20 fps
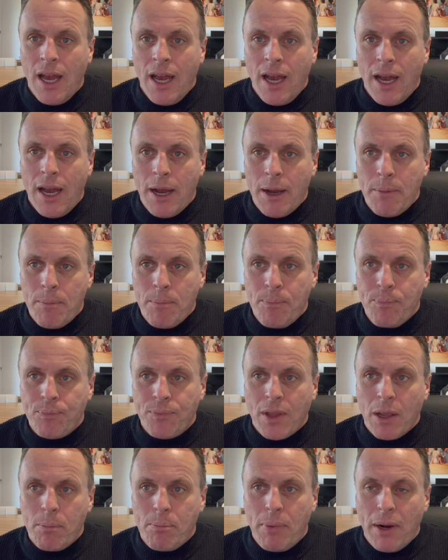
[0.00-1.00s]

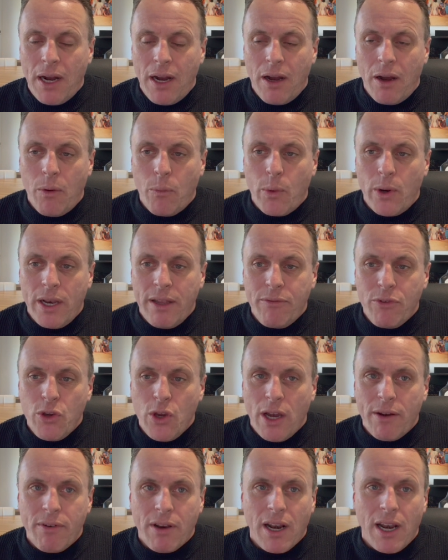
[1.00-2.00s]
But whenever you
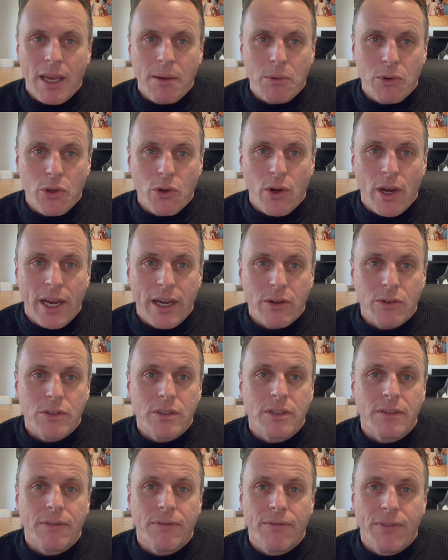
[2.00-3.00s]
have a claim on your house,
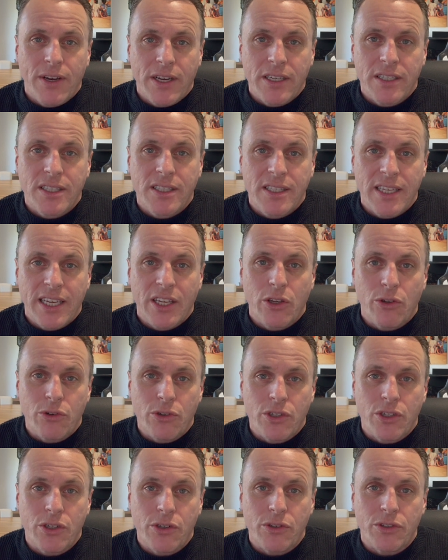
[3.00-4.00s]
the first thing your
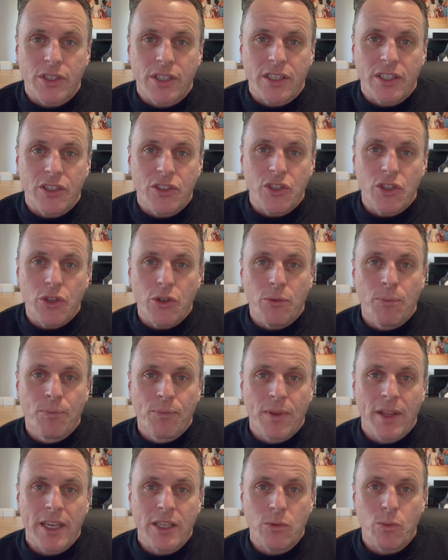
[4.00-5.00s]
insurers are going to do
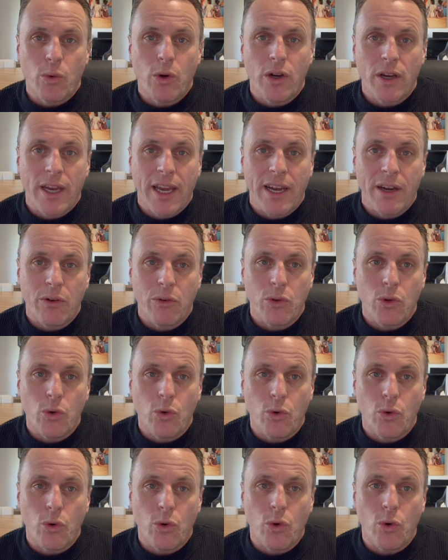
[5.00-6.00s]
is work out
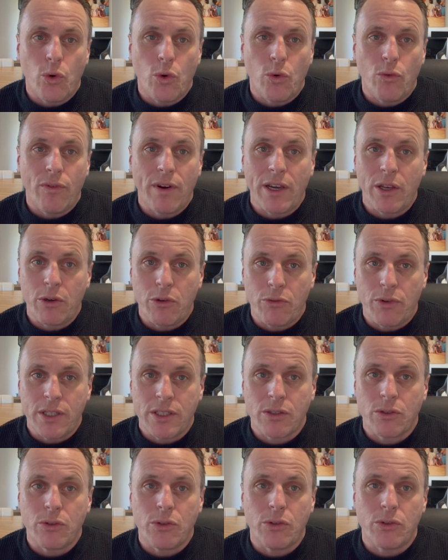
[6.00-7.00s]
your value at
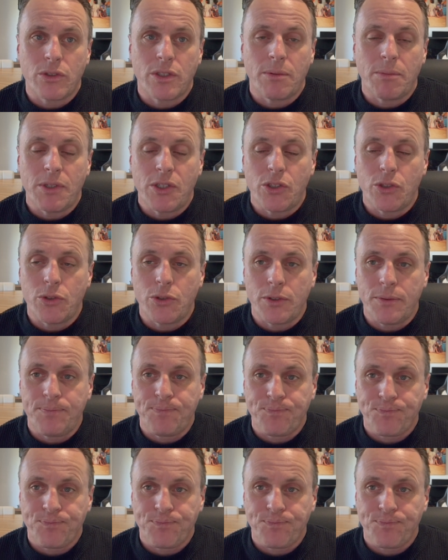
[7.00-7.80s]
risk or your sum insured.